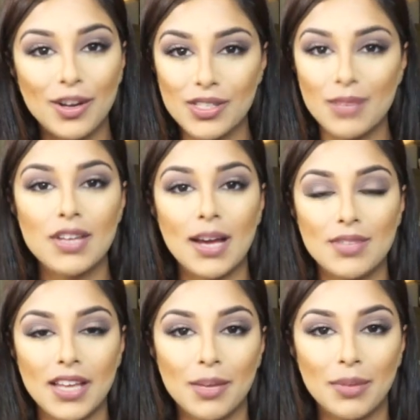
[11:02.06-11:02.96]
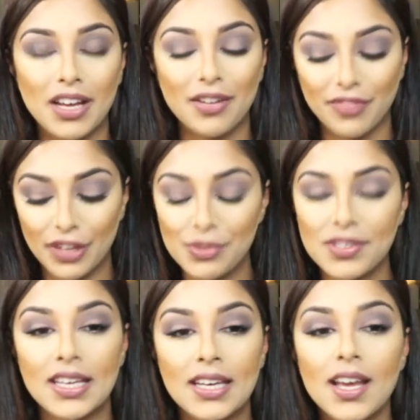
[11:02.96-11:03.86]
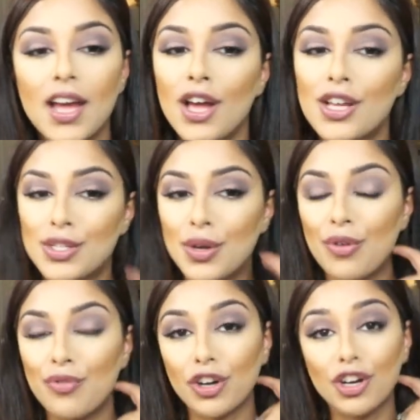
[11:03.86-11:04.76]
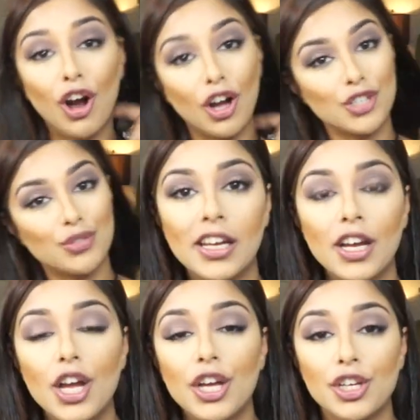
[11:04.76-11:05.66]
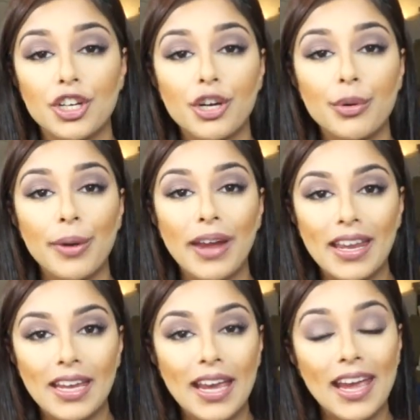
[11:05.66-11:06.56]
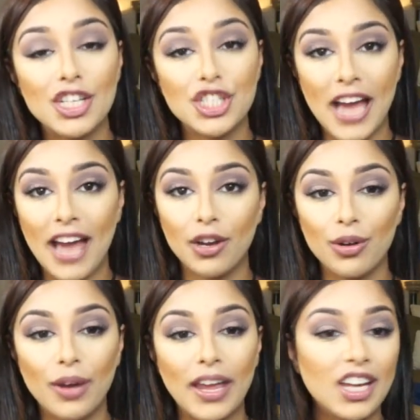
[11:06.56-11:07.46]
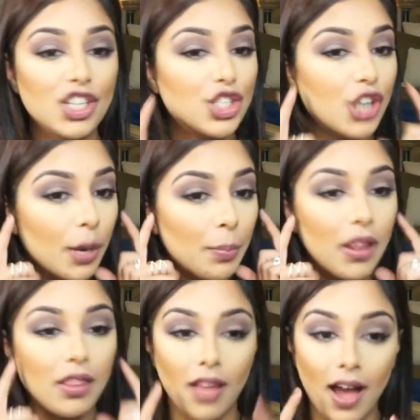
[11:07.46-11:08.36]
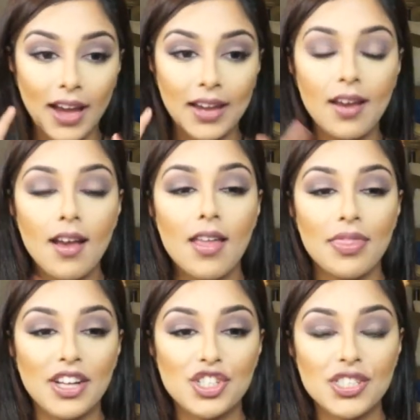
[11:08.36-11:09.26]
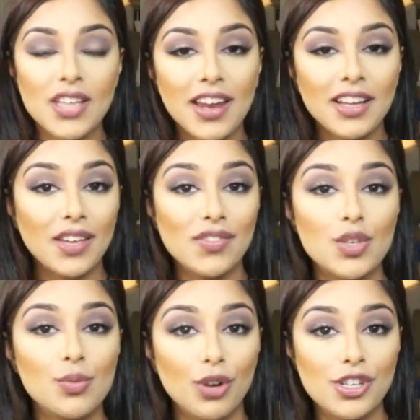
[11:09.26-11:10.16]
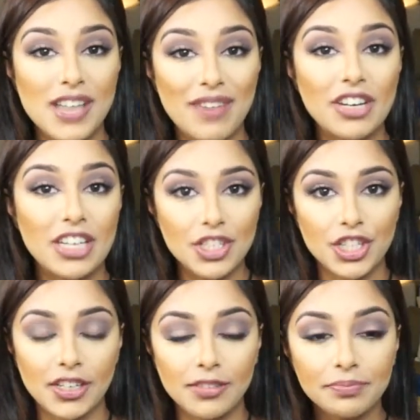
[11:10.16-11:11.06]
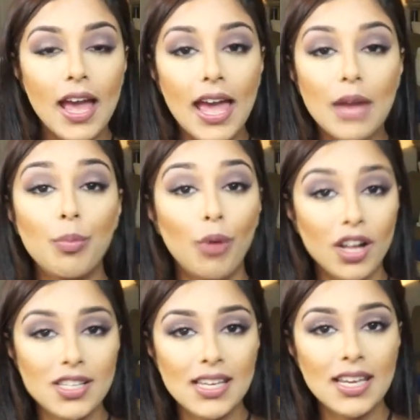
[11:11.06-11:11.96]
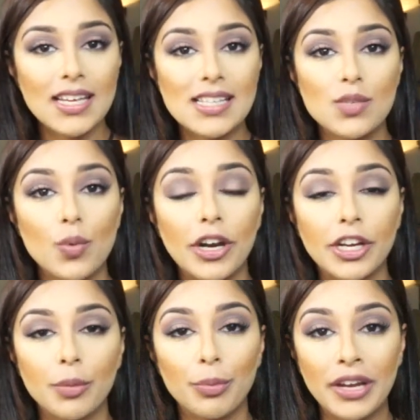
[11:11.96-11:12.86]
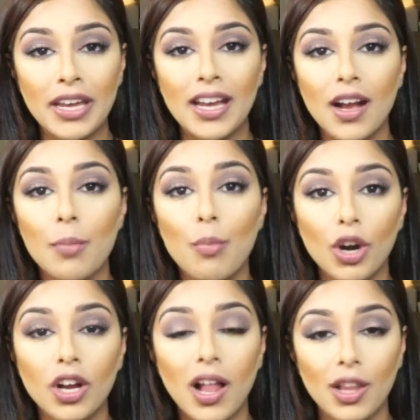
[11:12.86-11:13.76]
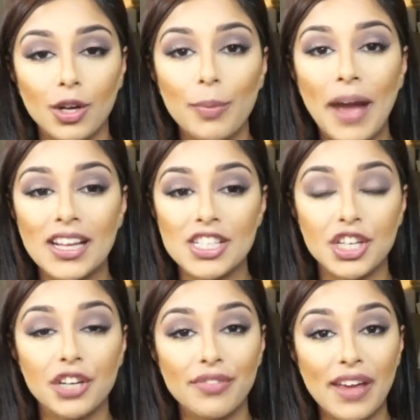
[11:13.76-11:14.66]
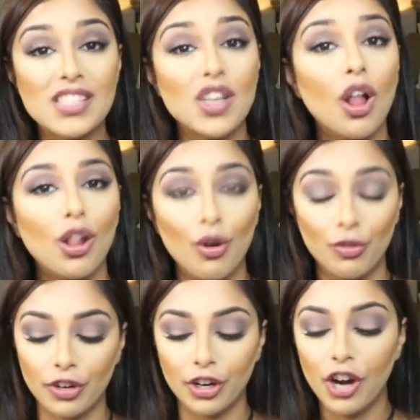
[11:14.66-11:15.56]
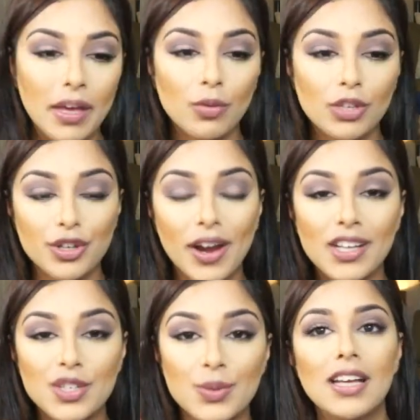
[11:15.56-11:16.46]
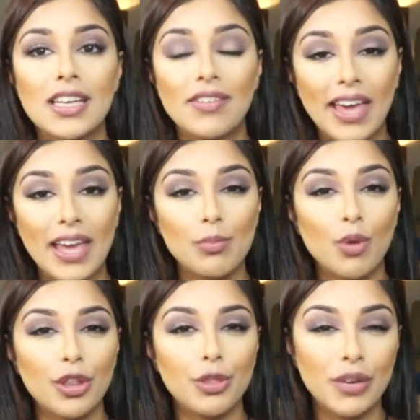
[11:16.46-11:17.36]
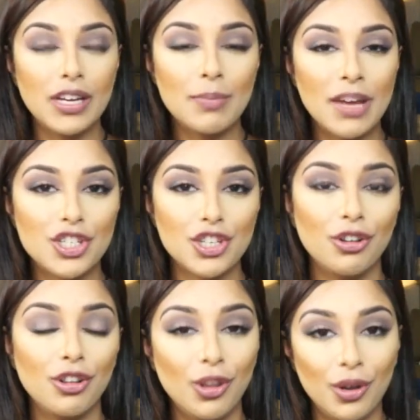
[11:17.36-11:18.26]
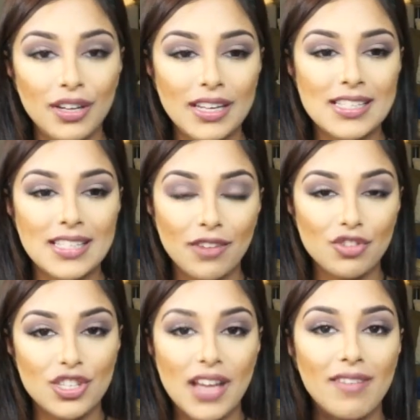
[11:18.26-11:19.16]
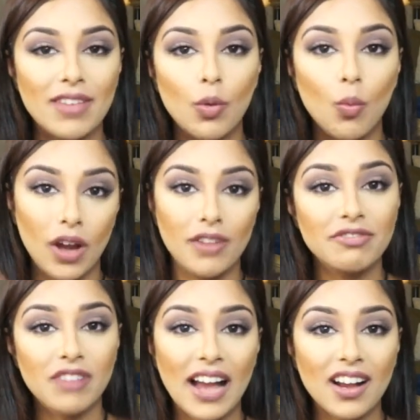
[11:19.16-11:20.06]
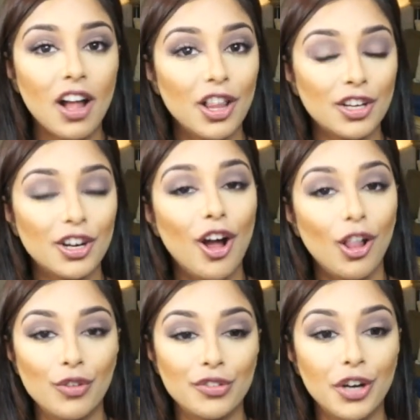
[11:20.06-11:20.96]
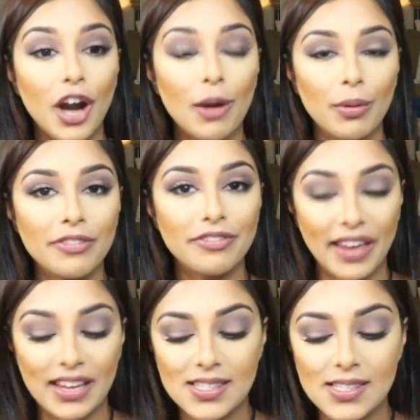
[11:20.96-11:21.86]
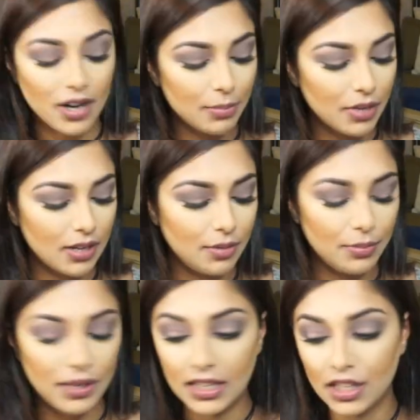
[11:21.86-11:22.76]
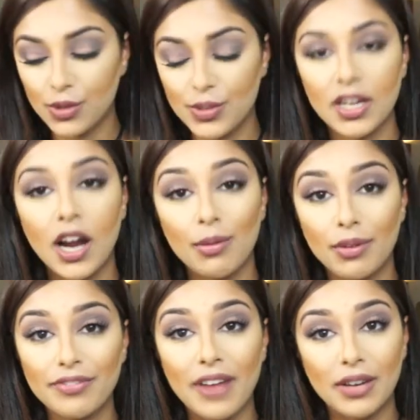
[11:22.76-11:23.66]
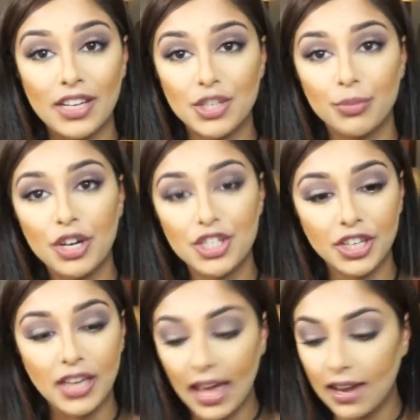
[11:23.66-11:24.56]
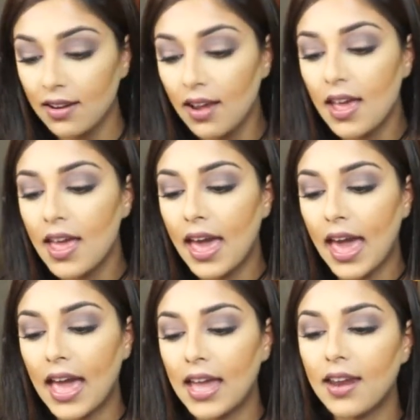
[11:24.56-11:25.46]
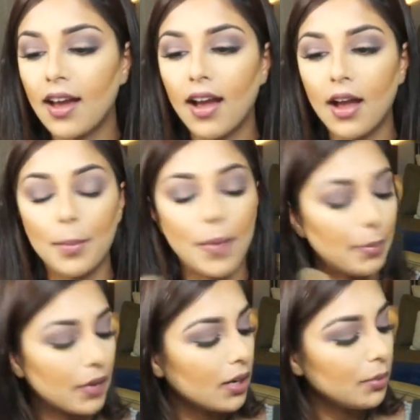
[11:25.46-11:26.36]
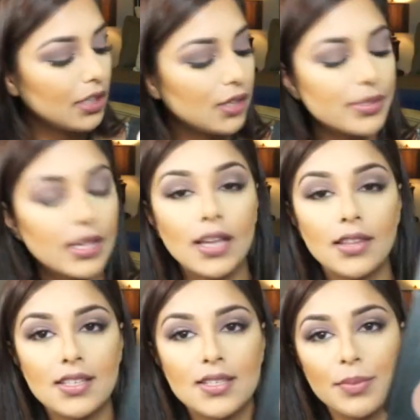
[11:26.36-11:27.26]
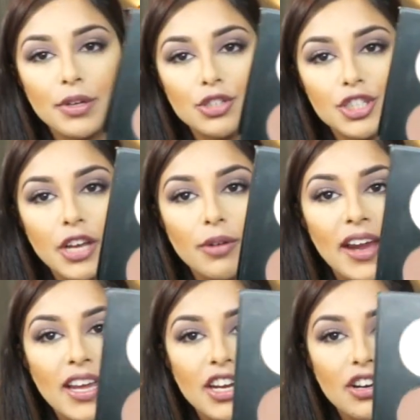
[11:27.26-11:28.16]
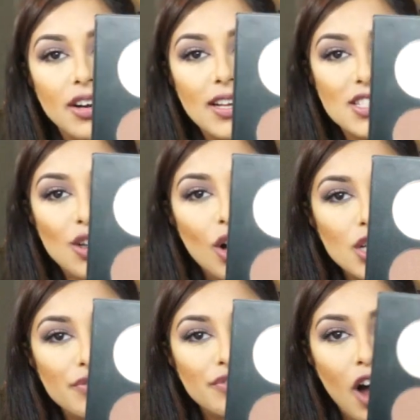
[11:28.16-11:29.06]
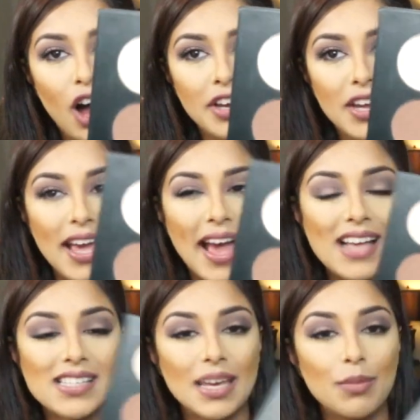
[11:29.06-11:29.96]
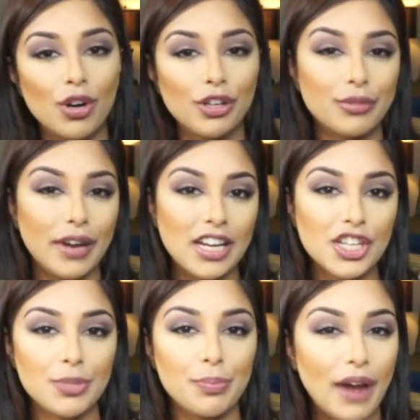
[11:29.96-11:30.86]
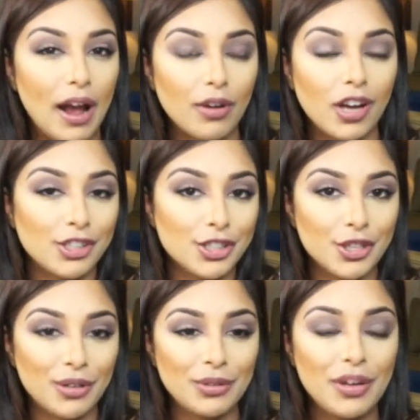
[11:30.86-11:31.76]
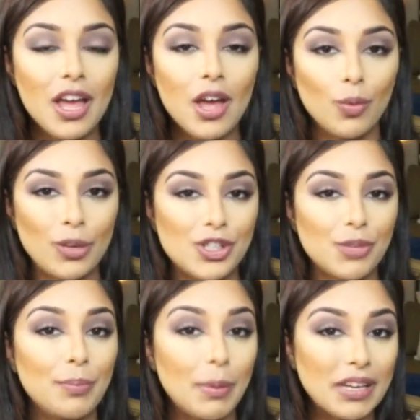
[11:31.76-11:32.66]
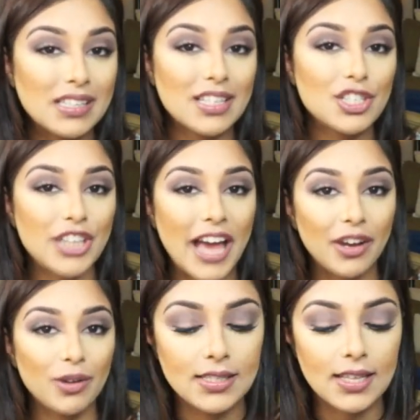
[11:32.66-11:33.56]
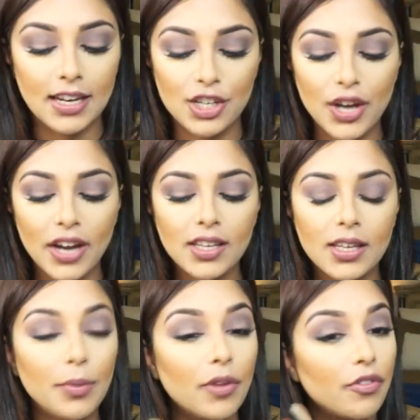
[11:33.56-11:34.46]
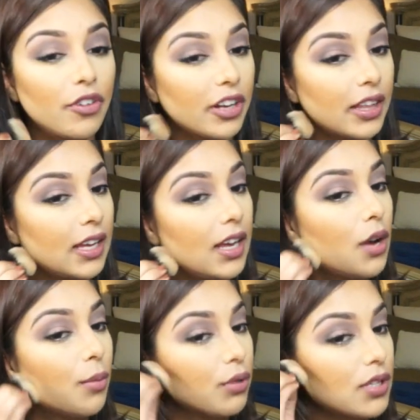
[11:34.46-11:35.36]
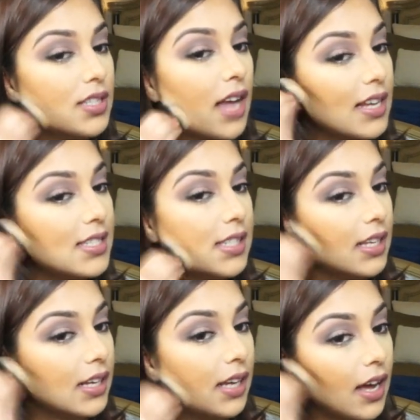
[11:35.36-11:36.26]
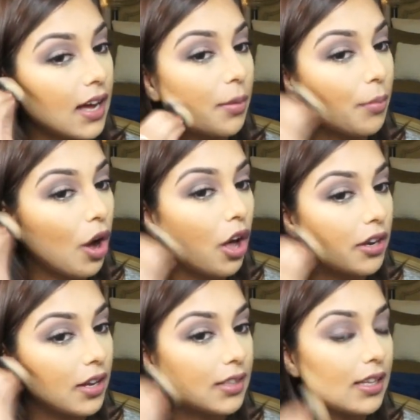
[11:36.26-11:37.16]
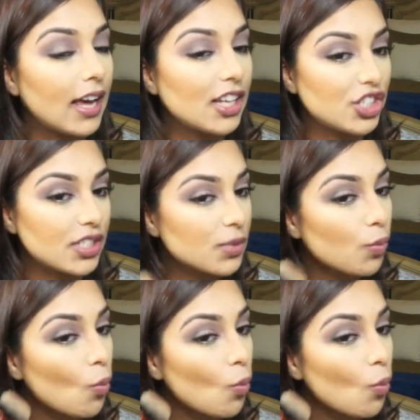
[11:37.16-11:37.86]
sometimes it can be confusing. So for contour, you're creating a shadow, a sharp line that just kind of gives you more definition. And bronzing is where you're bringing more color back into your face all over. We're trying to give it a more three-dimensional look instead of just having one flat color all over our face. I'm gonna be using our foundation brush again, and I'm gonna be using this middle shade right here. It's called Fawn. It has a more grayish brown undertone, which mimics shadows, and I try to keep it really precisely on the edges.